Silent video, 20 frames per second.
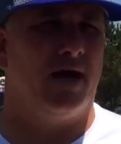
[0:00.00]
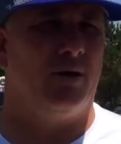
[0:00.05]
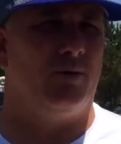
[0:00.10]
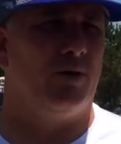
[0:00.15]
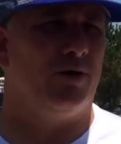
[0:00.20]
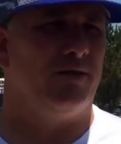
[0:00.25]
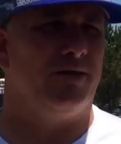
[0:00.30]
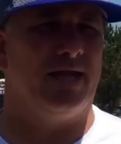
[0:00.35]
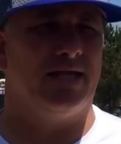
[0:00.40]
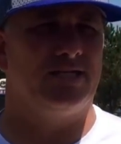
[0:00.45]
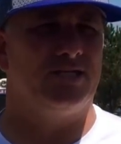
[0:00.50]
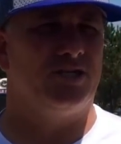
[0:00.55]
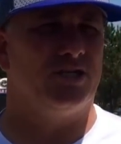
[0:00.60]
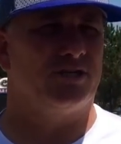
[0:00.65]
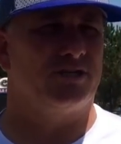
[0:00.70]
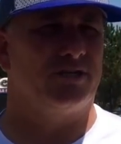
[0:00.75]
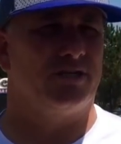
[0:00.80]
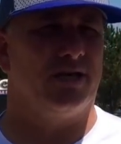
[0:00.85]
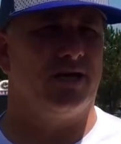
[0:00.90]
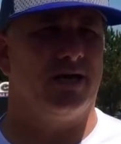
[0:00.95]
Whether that's
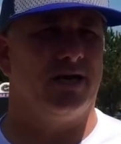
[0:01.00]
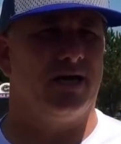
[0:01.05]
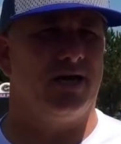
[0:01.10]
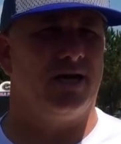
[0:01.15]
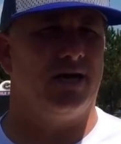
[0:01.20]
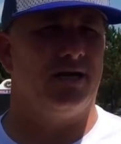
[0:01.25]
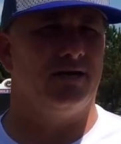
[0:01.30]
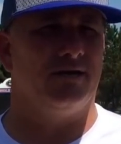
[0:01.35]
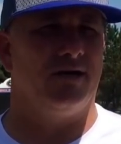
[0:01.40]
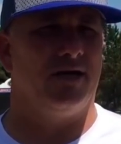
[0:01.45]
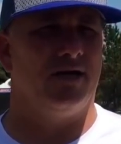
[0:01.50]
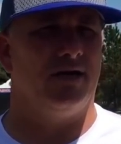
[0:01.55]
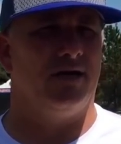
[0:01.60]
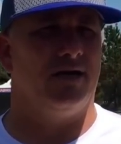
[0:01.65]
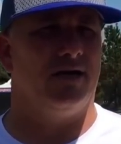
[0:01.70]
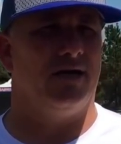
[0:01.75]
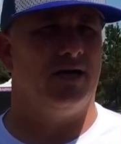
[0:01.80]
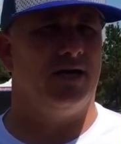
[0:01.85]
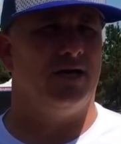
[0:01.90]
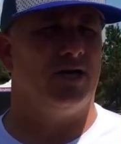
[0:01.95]
just
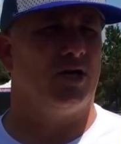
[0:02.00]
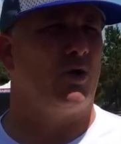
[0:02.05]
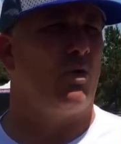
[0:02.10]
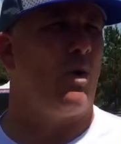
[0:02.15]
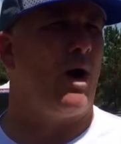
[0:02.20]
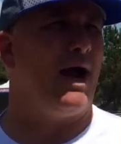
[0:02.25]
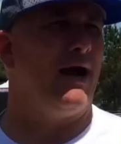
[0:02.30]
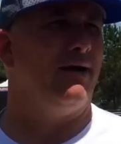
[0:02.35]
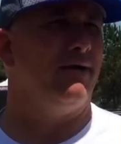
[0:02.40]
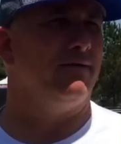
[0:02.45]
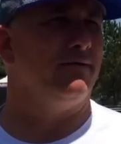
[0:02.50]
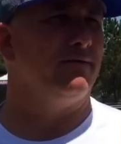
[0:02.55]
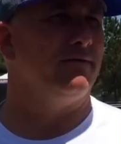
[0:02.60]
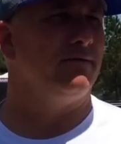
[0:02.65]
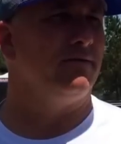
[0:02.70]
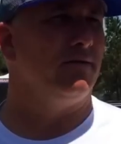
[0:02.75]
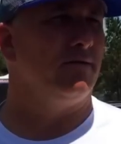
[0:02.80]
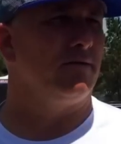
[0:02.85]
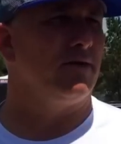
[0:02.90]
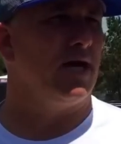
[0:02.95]
an acquired
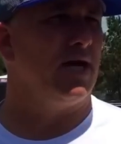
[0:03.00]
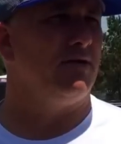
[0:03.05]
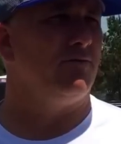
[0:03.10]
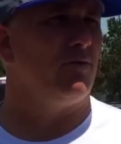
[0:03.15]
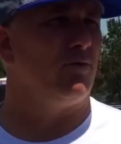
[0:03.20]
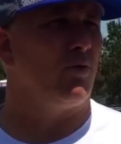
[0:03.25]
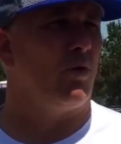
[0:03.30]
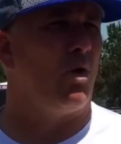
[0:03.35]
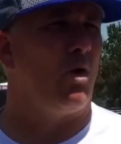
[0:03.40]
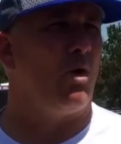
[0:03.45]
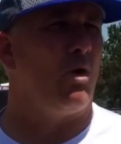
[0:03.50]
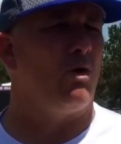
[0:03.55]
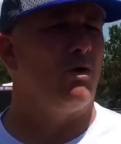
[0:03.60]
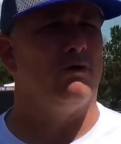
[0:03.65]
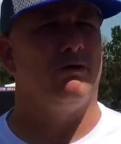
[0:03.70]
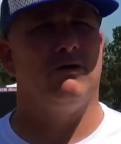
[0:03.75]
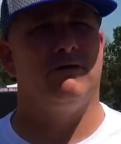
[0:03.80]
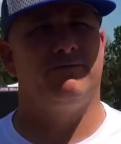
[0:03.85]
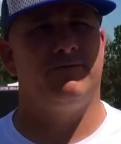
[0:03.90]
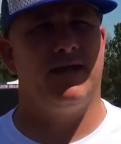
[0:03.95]
kind of a role,
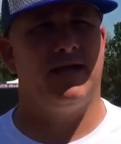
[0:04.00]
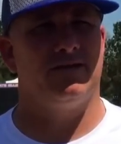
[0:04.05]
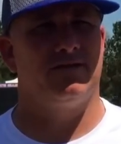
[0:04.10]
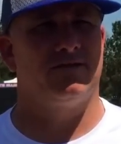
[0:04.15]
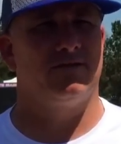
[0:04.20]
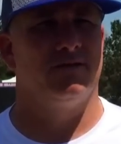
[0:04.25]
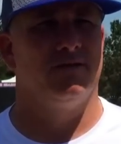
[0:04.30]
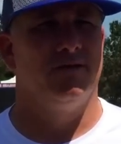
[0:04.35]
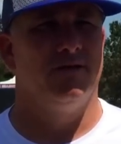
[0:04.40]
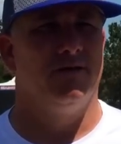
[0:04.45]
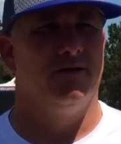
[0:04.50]
or if that's